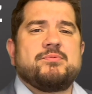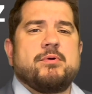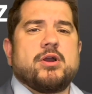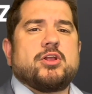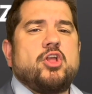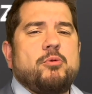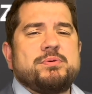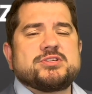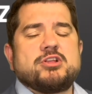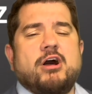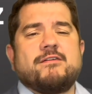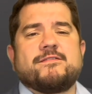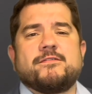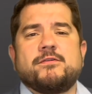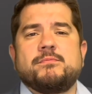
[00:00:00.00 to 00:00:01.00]
Mark Lopez Law
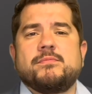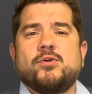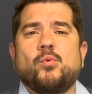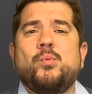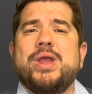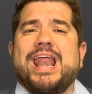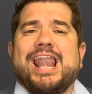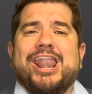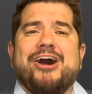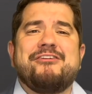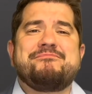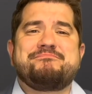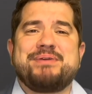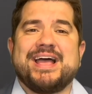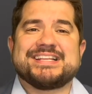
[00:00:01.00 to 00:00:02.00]
Firm, we
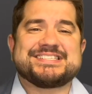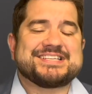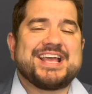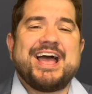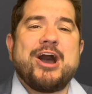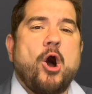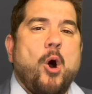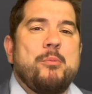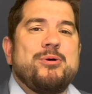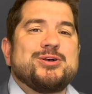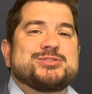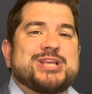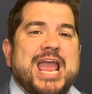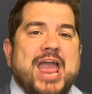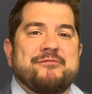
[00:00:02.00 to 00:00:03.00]
love pets.
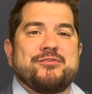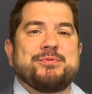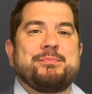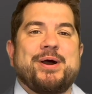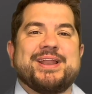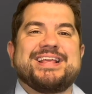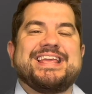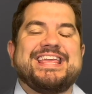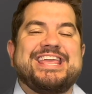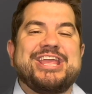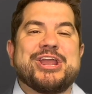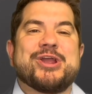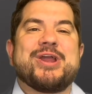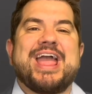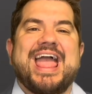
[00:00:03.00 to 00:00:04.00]
Almost everybody
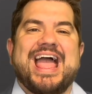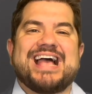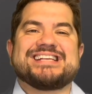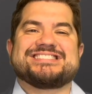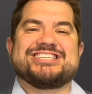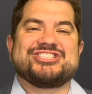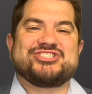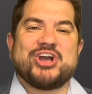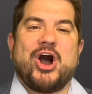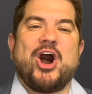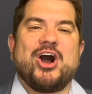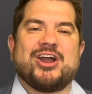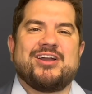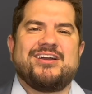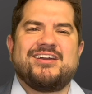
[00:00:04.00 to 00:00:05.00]
here has a
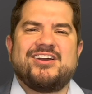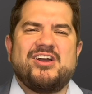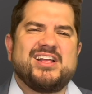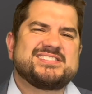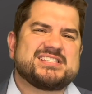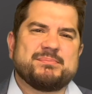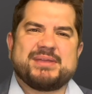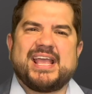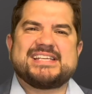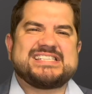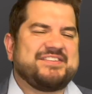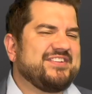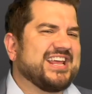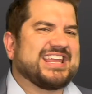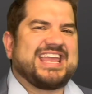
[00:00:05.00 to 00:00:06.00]
dog, in some cases
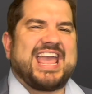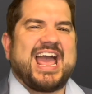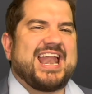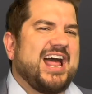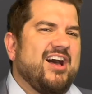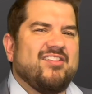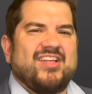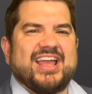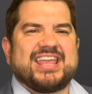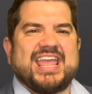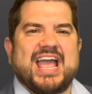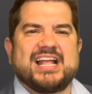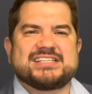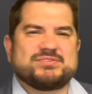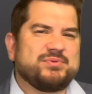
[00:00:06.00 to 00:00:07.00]
even a cat. I don't like
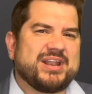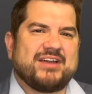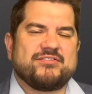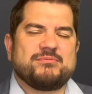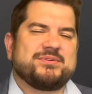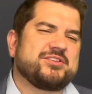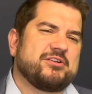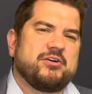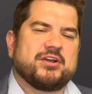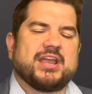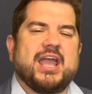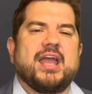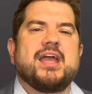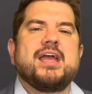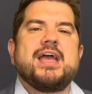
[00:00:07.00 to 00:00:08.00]
cats, whatever, but they're
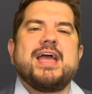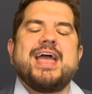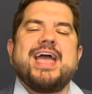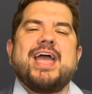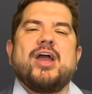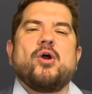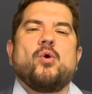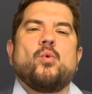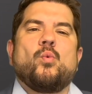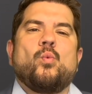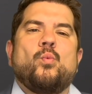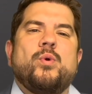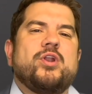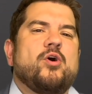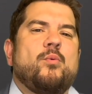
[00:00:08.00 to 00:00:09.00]
okay.
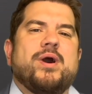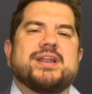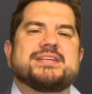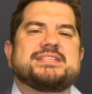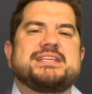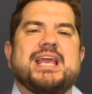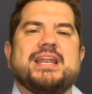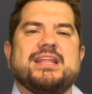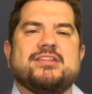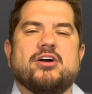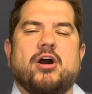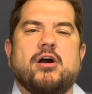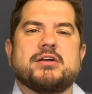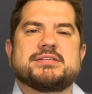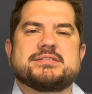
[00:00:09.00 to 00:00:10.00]
We don't want to see any
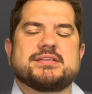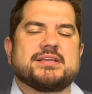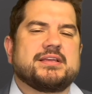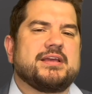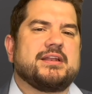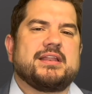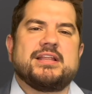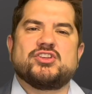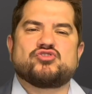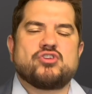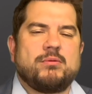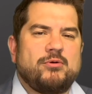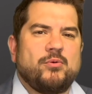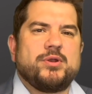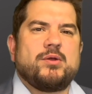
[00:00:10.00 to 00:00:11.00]
dogs get in
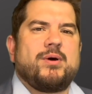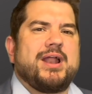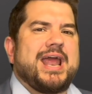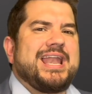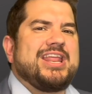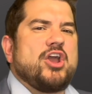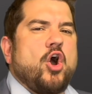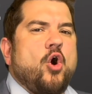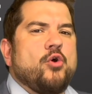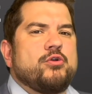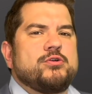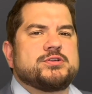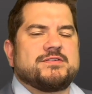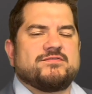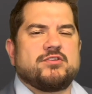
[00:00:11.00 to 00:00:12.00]
trouble. We don't want any
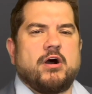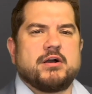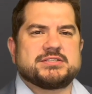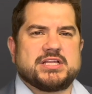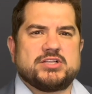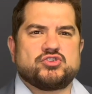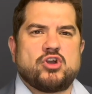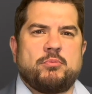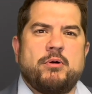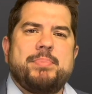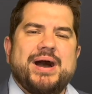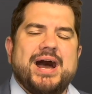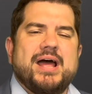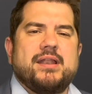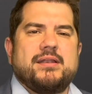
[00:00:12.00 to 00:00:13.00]
owners of dogs get in trouble,
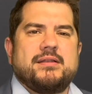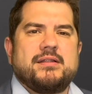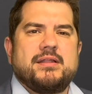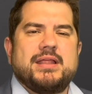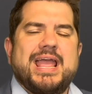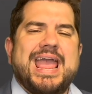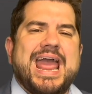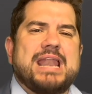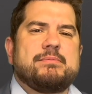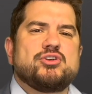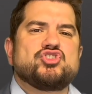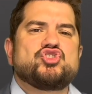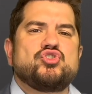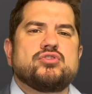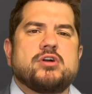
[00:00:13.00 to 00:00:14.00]
but animals
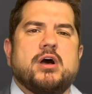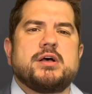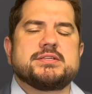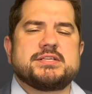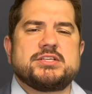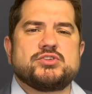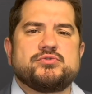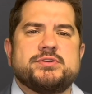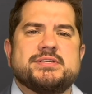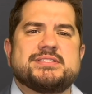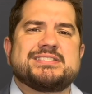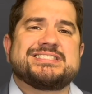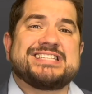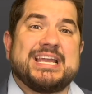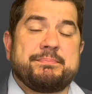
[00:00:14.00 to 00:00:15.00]
do cause injuries,
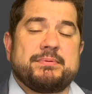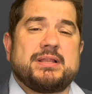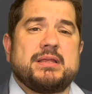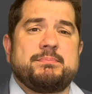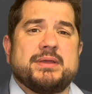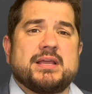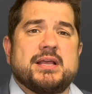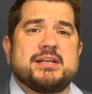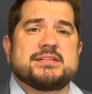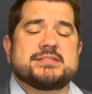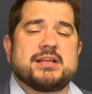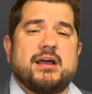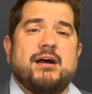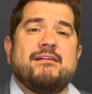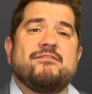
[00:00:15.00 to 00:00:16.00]
typically because
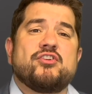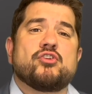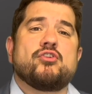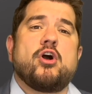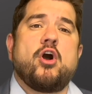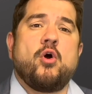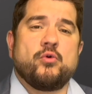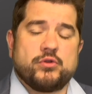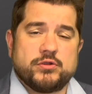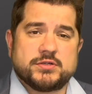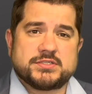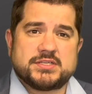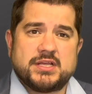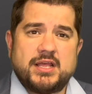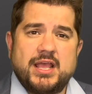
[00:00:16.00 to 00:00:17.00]
of their
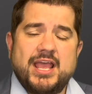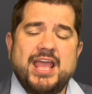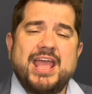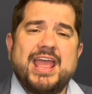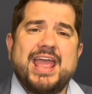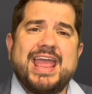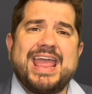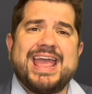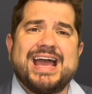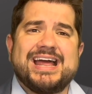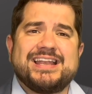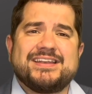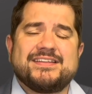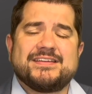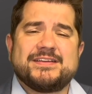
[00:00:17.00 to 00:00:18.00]
owners.
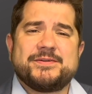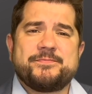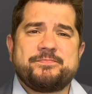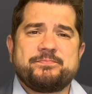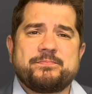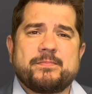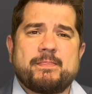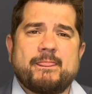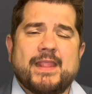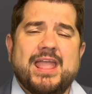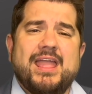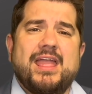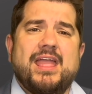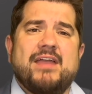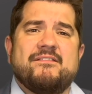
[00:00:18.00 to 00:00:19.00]
And
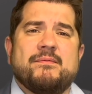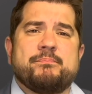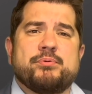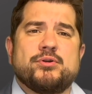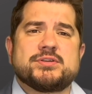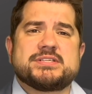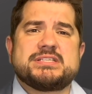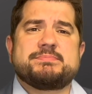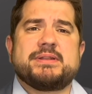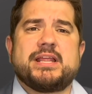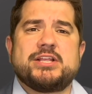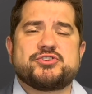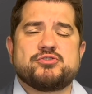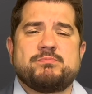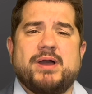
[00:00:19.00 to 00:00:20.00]
if a person's been
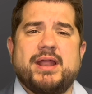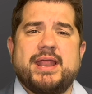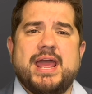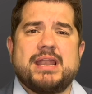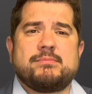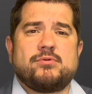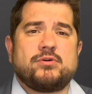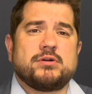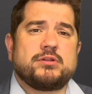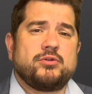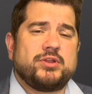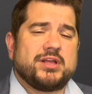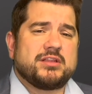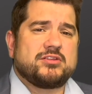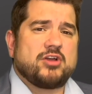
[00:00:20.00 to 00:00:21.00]
injured by an animal,
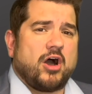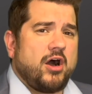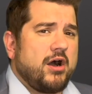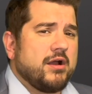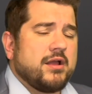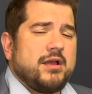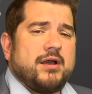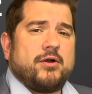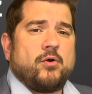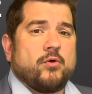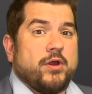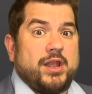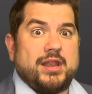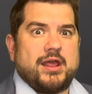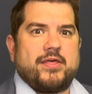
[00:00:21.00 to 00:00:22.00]
including a dog or
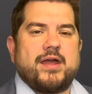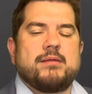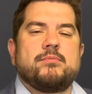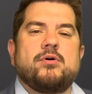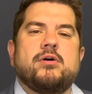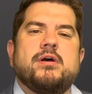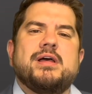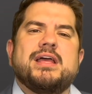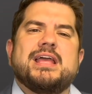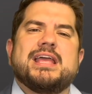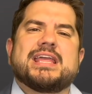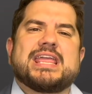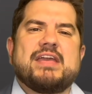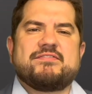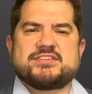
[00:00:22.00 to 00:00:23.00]
any animal,
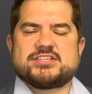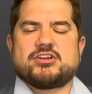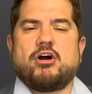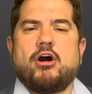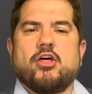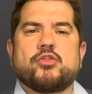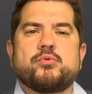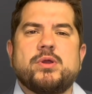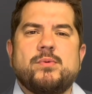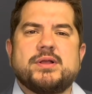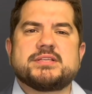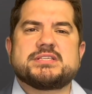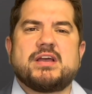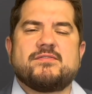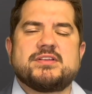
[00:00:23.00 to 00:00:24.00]
give us a call,
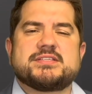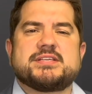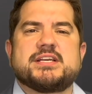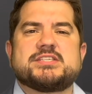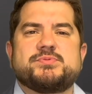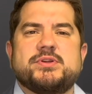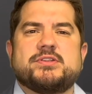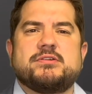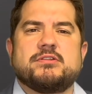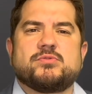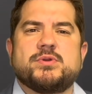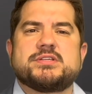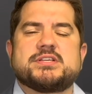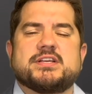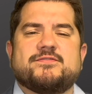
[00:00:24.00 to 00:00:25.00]

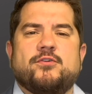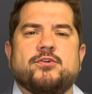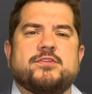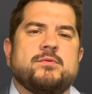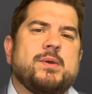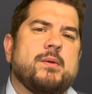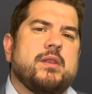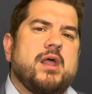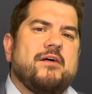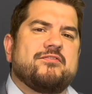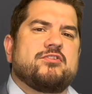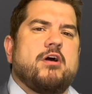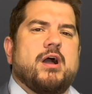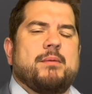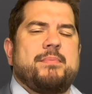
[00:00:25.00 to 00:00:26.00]
317-632-3642. We would love to
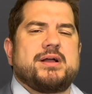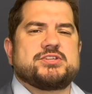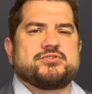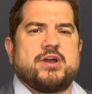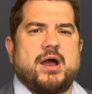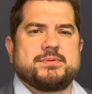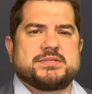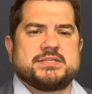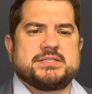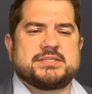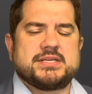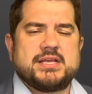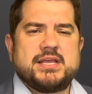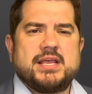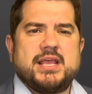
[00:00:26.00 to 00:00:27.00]
talk about your options.
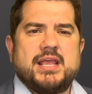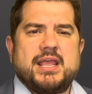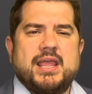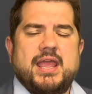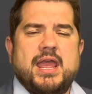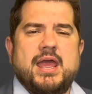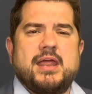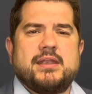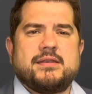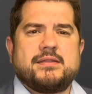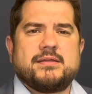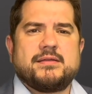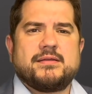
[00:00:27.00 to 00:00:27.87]
And,